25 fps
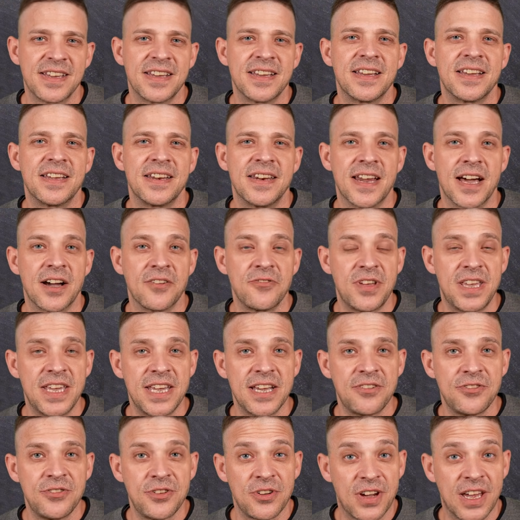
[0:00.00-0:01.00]
Now
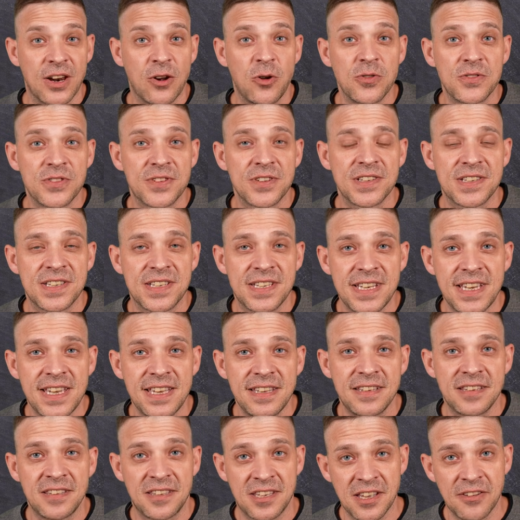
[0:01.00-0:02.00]
here you can also see
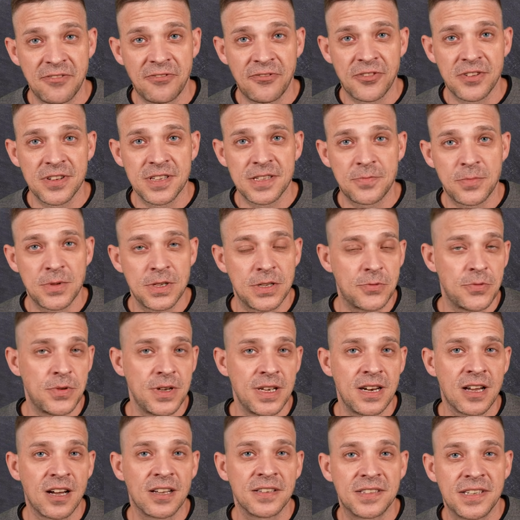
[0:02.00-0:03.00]
the difference
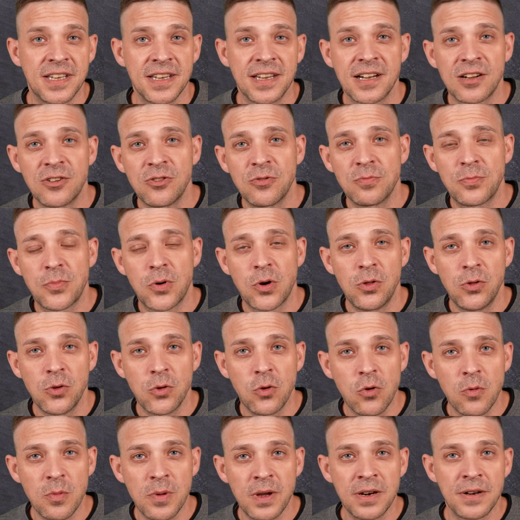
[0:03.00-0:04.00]
between article and
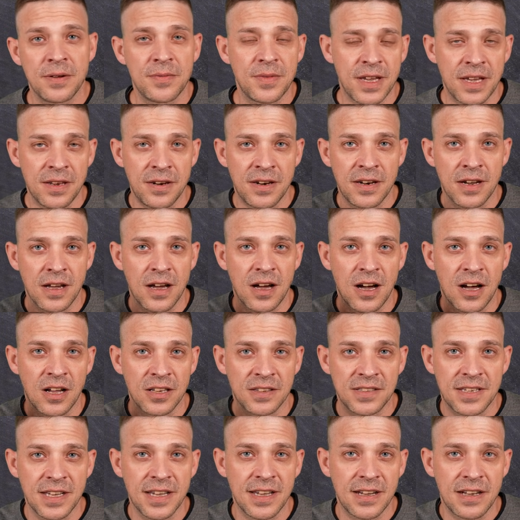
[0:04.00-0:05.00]
pronomen. In
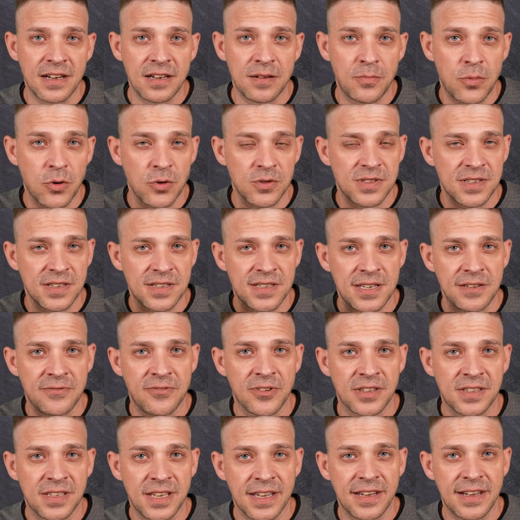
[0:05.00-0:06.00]
article, possessive
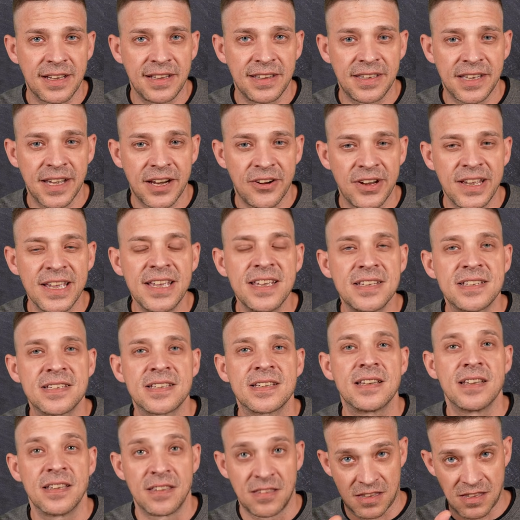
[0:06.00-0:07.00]
article, there
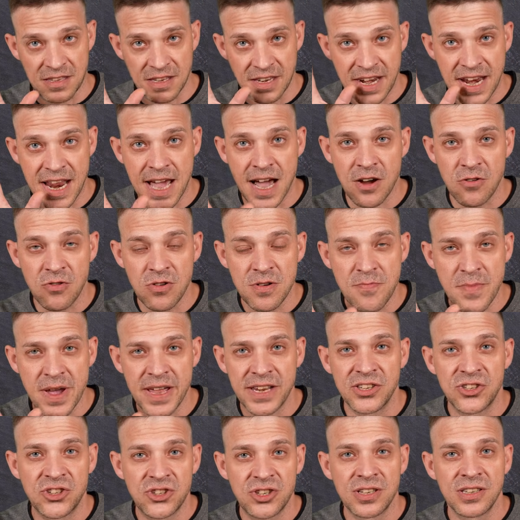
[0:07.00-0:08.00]
is the noun
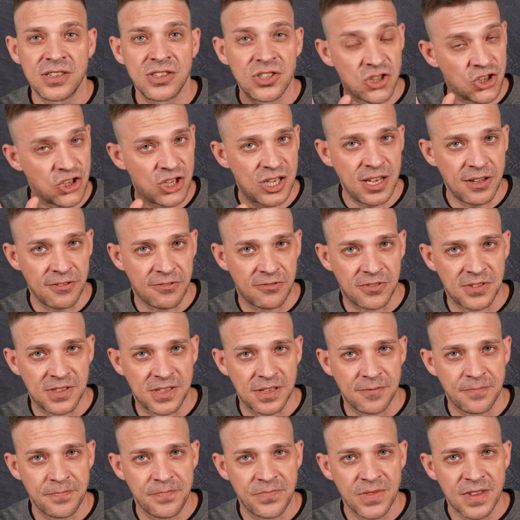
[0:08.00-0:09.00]
mentioned,
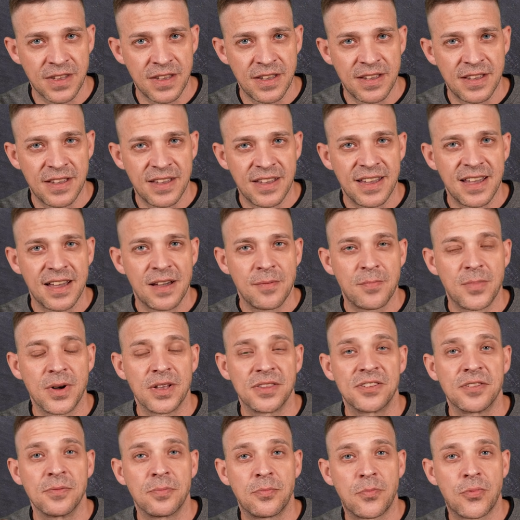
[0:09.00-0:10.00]
Stift.
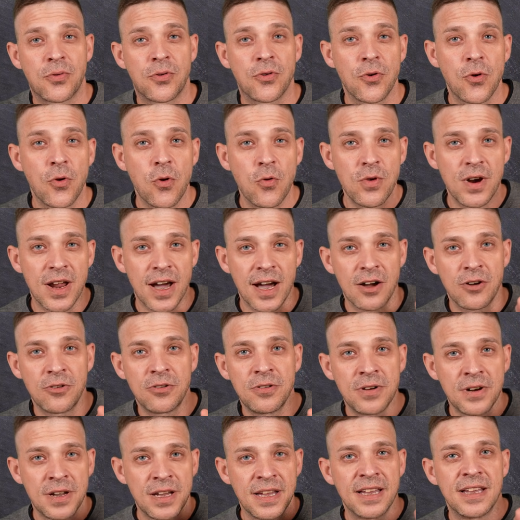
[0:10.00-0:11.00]
But the
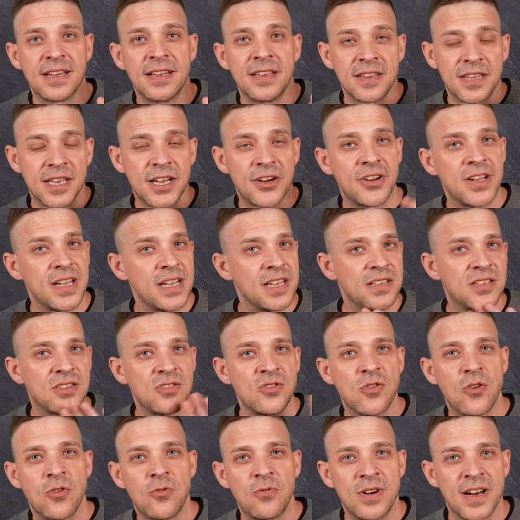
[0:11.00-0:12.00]
pronoun, there is
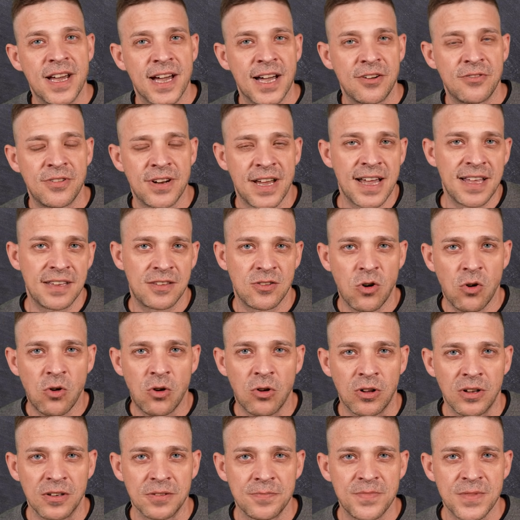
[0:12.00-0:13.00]
no noun at
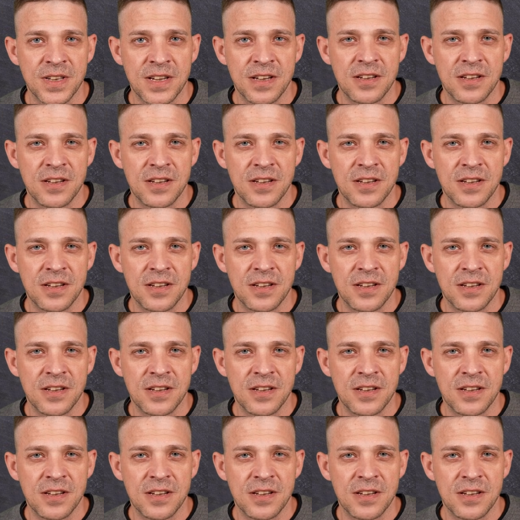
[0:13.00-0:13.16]
all.